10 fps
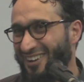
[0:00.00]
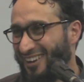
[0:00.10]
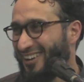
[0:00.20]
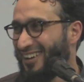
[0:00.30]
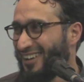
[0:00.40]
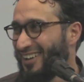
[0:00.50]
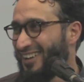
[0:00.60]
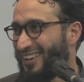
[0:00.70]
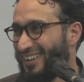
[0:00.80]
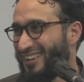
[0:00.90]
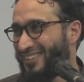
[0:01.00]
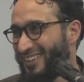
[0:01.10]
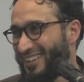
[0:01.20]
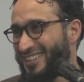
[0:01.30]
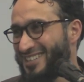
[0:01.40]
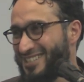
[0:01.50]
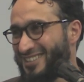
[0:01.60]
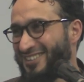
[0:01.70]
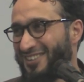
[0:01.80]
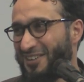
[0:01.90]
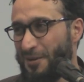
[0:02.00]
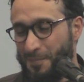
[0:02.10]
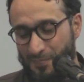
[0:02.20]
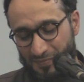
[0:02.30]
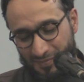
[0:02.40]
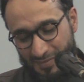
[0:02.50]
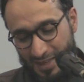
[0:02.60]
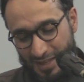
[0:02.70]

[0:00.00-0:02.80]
to Taha. Right, so